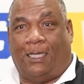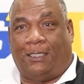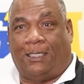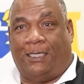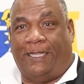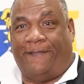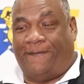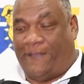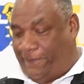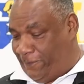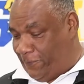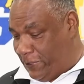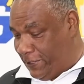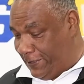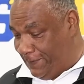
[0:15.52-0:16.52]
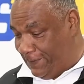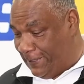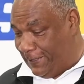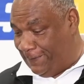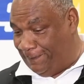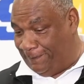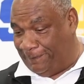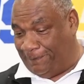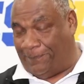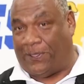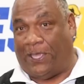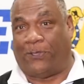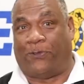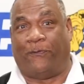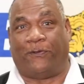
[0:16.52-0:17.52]
Good evening, everyone, and
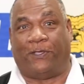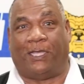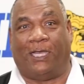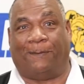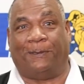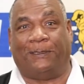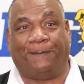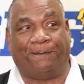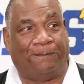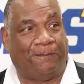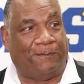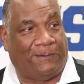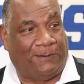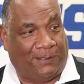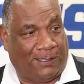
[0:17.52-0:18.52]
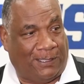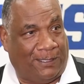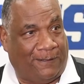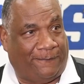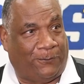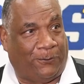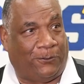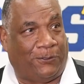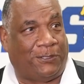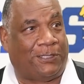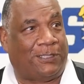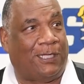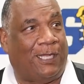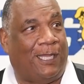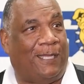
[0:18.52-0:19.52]
thank you for coming. Of
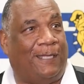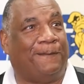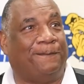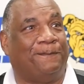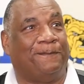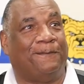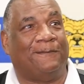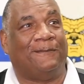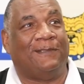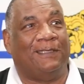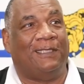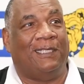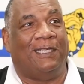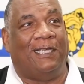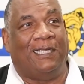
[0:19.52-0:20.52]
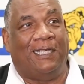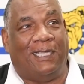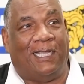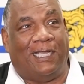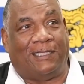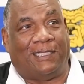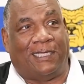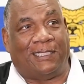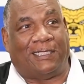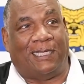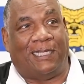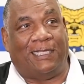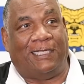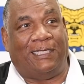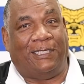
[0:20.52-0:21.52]
course, as I
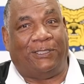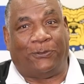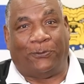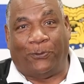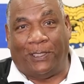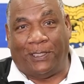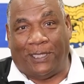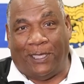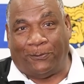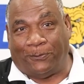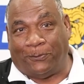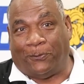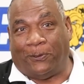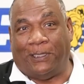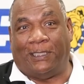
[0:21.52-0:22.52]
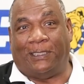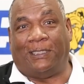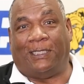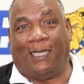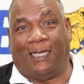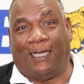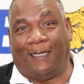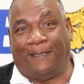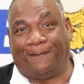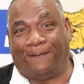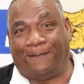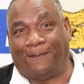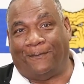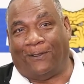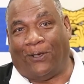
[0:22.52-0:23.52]
say each week that we win,
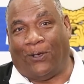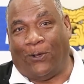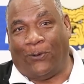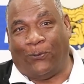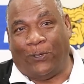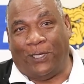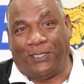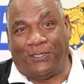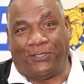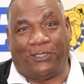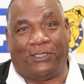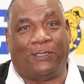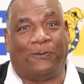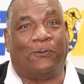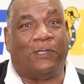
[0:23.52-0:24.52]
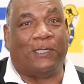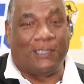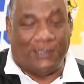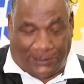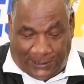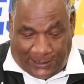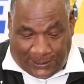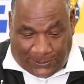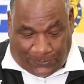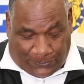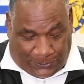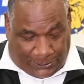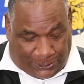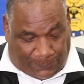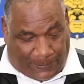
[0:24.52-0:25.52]
all wins are good wins, and this
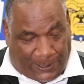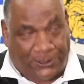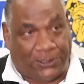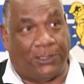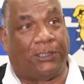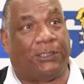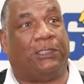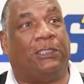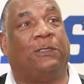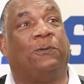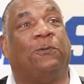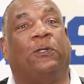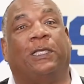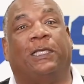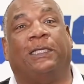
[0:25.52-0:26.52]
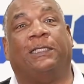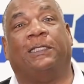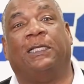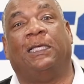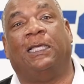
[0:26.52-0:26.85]
was especially a good win.